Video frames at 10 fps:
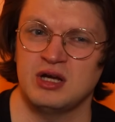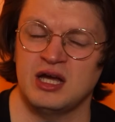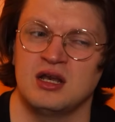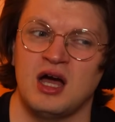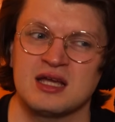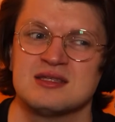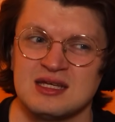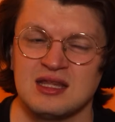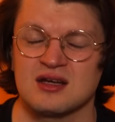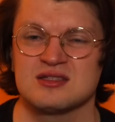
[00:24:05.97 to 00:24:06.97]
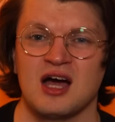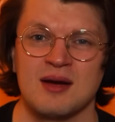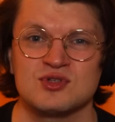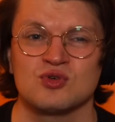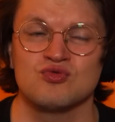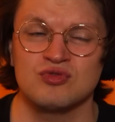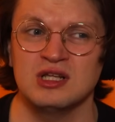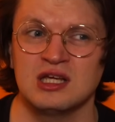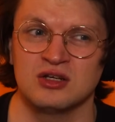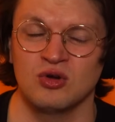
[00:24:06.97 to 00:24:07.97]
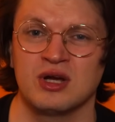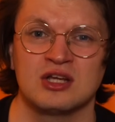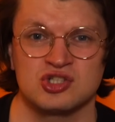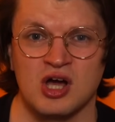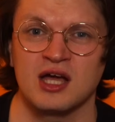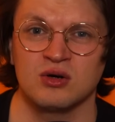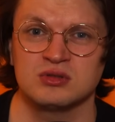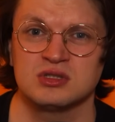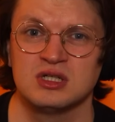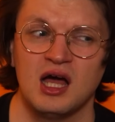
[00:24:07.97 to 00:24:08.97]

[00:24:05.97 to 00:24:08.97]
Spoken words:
And I can say that because I was a really annoying child.